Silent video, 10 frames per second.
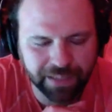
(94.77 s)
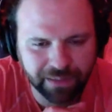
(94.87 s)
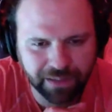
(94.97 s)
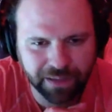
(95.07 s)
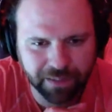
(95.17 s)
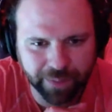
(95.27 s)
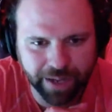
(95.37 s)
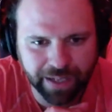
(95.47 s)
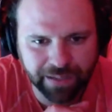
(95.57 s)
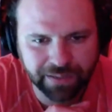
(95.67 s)
I think the
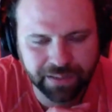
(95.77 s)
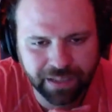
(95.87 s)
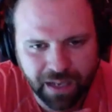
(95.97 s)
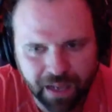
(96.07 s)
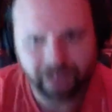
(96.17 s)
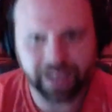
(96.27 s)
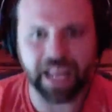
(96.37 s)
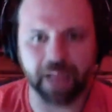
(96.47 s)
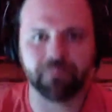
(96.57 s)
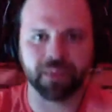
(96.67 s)
bias
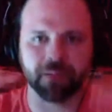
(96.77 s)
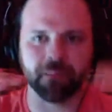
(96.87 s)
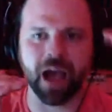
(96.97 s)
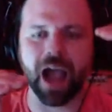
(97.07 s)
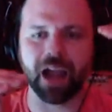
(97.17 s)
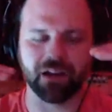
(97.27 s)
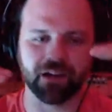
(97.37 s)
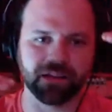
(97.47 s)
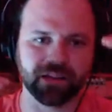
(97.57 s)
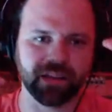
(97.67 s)
kept them
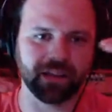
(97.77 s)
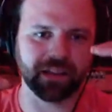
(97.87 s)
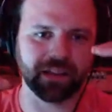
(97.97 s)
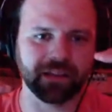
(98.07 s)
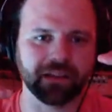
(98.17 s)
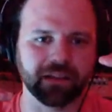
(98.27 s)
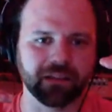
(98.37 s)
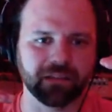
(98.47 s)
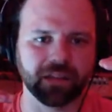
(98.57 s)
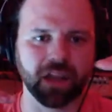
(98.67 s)
higher in the
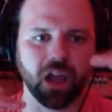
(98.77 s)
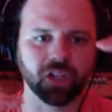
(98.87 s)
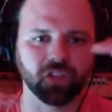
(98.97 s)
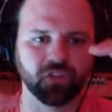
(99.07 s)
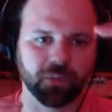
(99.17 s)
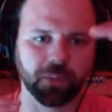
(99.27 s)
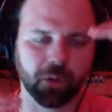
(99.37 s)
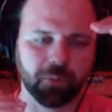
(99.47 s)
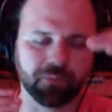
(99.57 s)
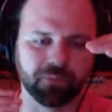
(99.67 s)
college
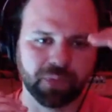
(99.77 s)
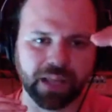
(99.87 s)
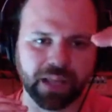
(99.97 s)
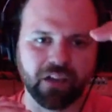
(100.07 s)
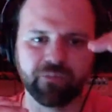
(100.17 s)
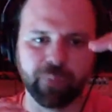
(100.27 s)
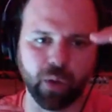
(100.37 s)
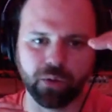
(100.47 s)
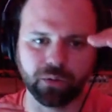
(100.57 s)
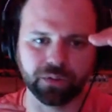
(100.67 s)
football playoff
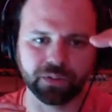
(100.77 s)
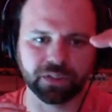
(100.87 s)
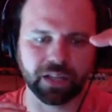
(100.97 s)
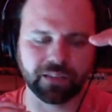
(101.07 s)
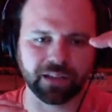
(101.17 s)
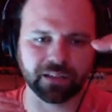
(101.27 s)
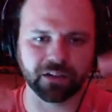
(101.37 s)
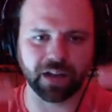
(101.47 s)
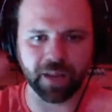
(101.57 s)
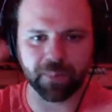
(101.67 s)
polls. I think
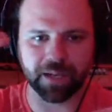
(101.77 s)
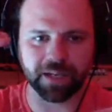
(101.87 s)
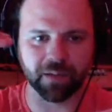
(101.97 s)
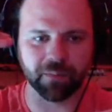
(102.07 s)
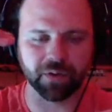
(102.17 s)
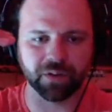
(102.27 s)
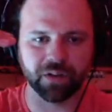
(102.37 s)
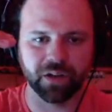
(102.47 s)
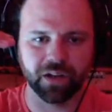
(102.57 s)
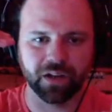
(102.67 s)
their AP number,
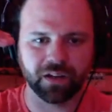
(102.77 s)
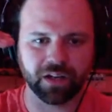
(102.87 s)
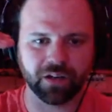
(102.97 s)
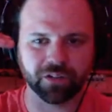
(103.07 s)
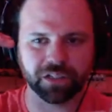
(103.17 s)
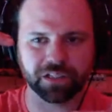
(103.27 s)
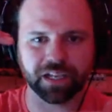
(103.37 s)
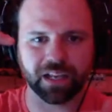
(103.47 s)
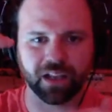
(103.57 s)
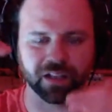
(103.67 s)
just
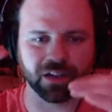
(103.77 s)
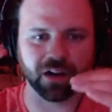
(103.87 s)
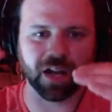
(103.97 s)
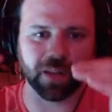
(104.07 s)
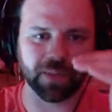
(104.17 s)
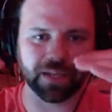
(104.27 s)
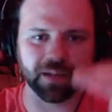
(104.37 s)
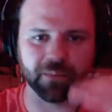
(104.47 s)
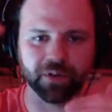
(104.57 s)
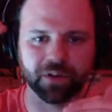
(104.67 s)
like us, our AP
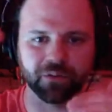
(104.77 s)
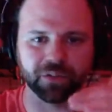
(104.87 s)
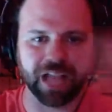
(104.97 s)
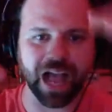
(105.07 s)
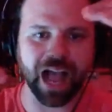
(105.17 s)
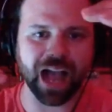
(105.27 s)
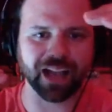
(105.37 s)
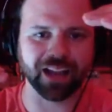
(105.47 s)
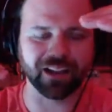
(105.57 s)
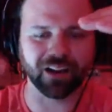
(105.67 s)
number was
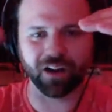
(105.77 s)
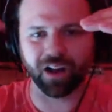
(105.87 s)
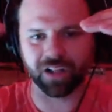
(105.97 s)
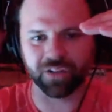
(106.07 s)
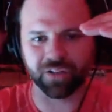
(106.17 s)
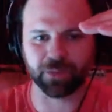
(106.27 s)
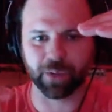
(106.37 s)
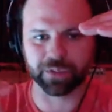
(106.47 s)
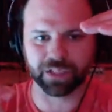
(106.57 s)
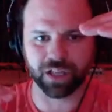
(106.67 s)
high and our college football
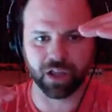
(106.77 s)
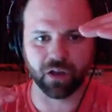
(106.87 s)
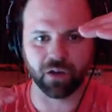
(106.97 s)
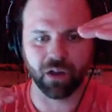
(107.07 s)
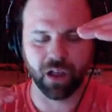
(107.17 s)
was low.